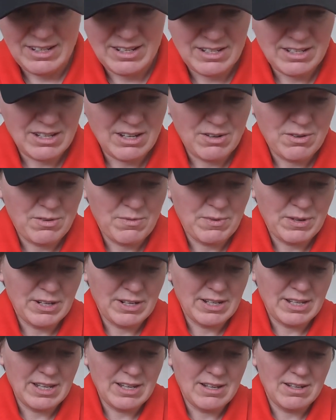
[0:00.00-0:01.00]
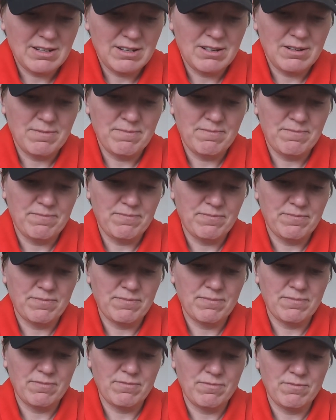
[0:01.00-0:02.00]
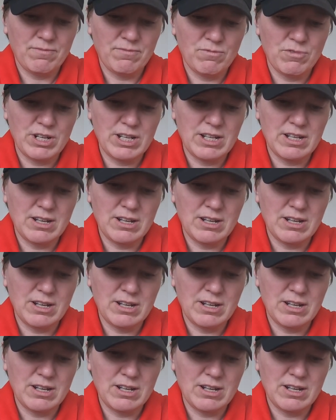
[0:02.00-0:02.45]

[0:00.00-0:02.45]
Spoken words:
So we're going to get our rig